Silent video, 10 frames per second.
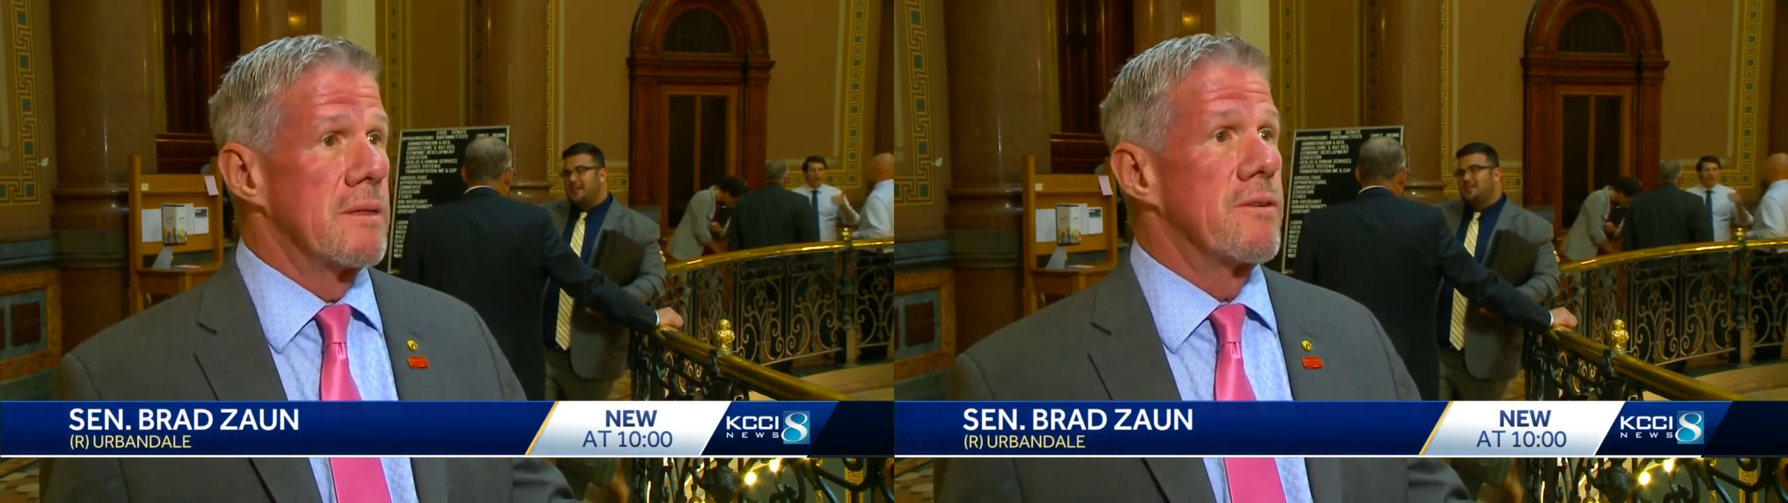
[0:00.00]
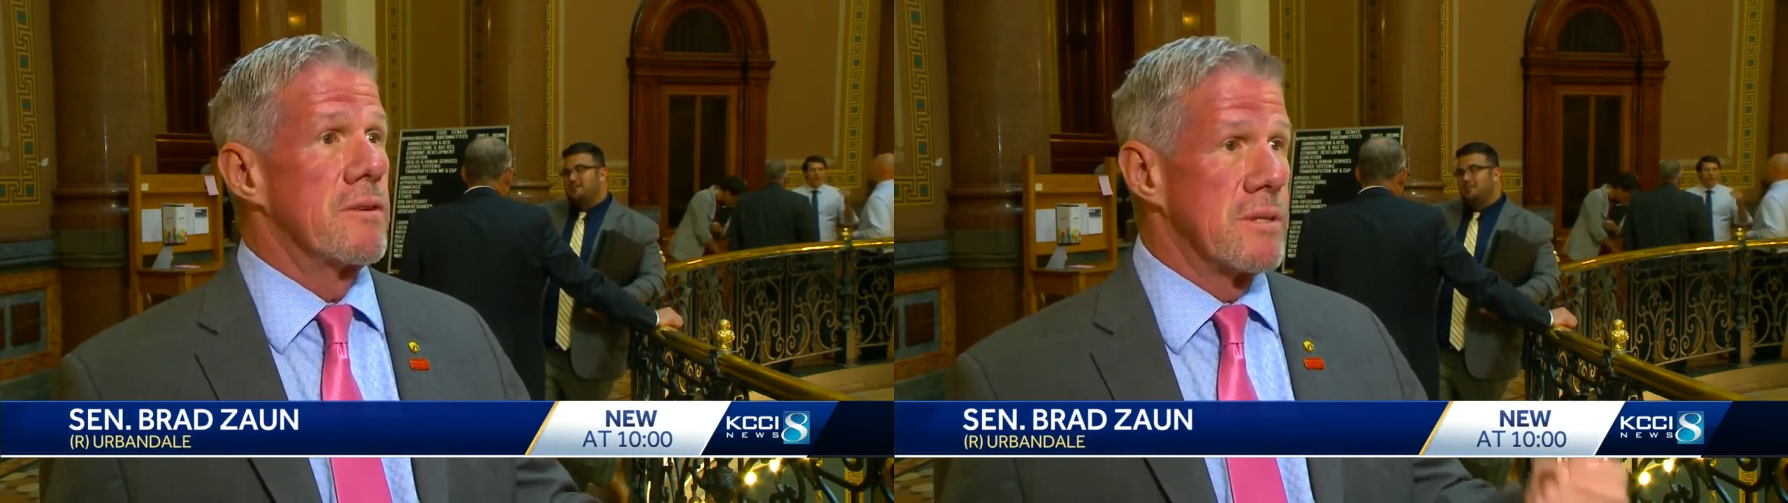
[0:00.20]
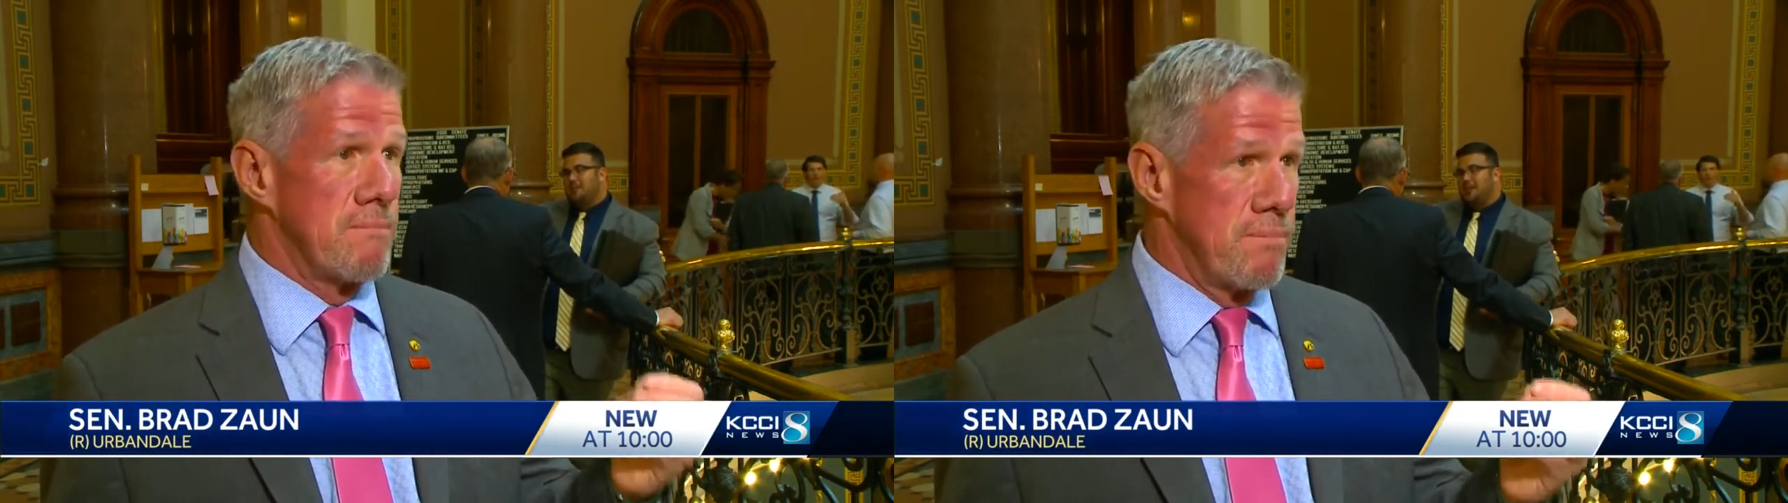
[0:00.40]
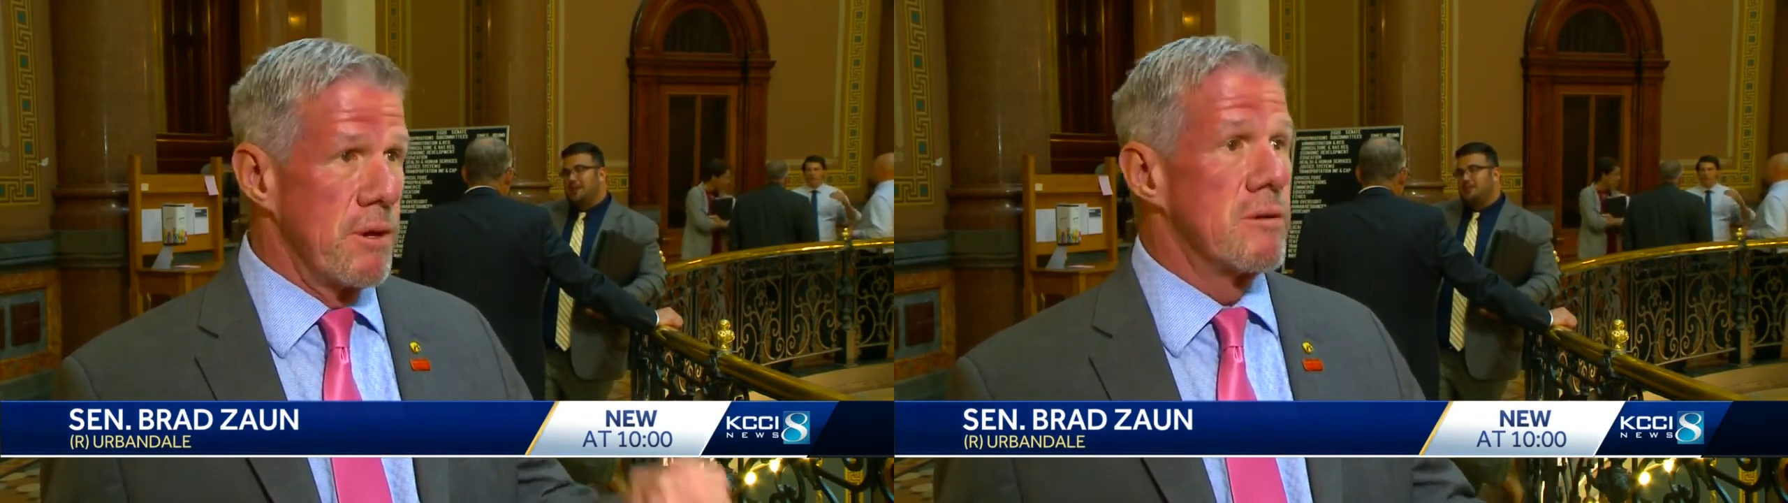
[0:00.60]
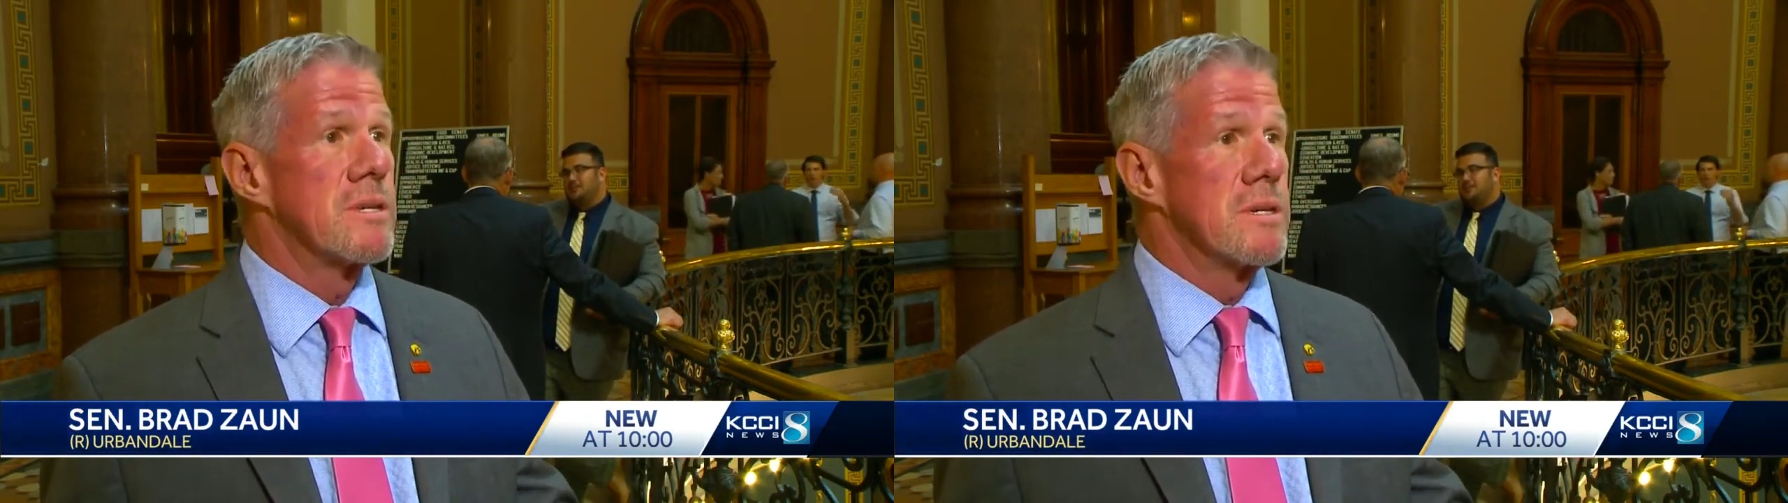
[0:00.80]
that there's
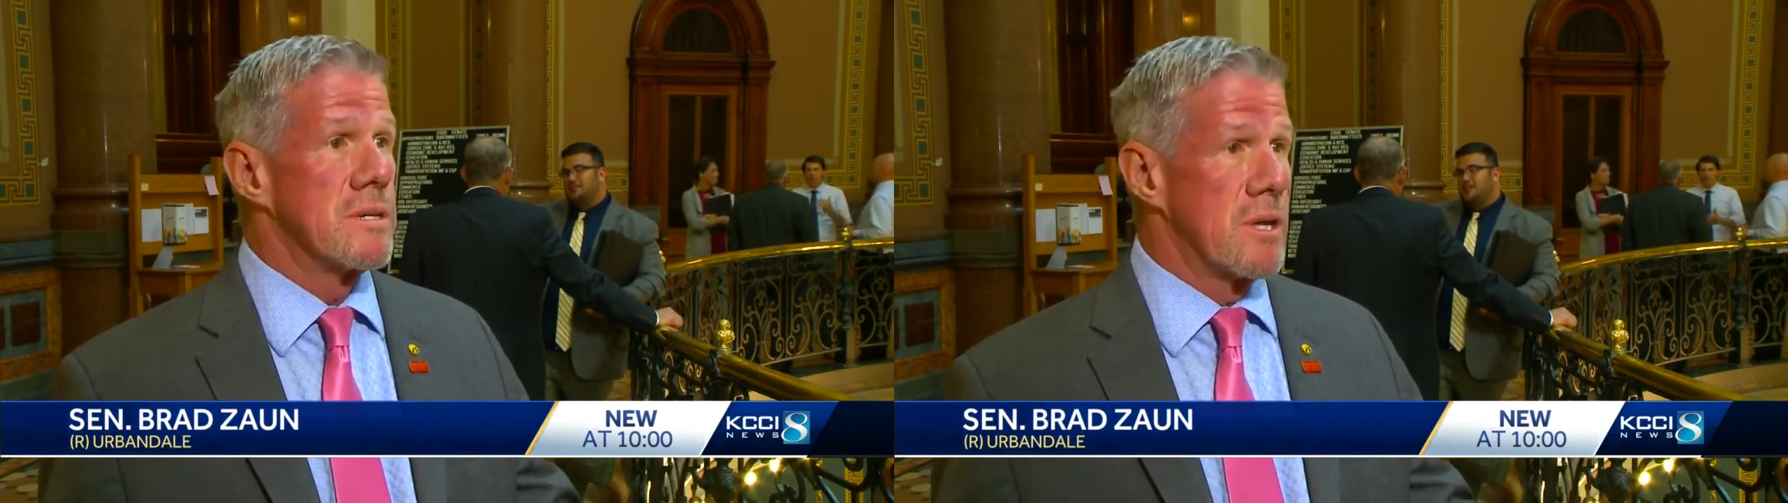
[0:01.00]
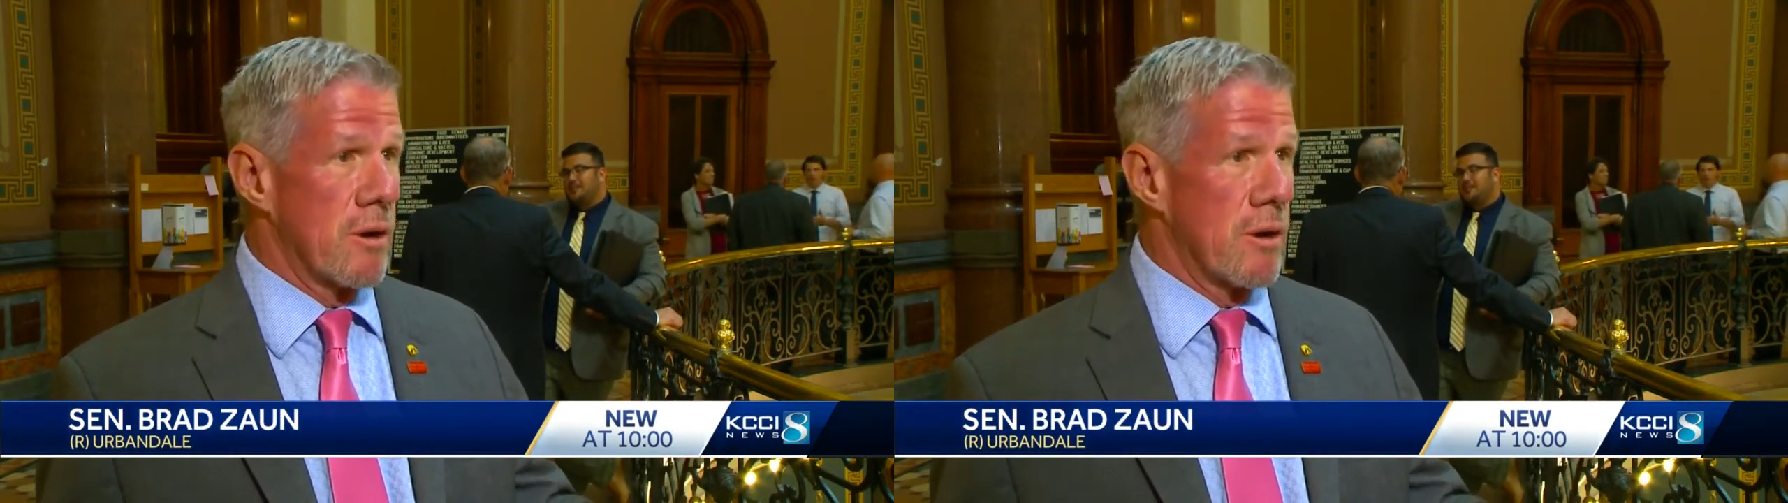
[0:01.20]
abuses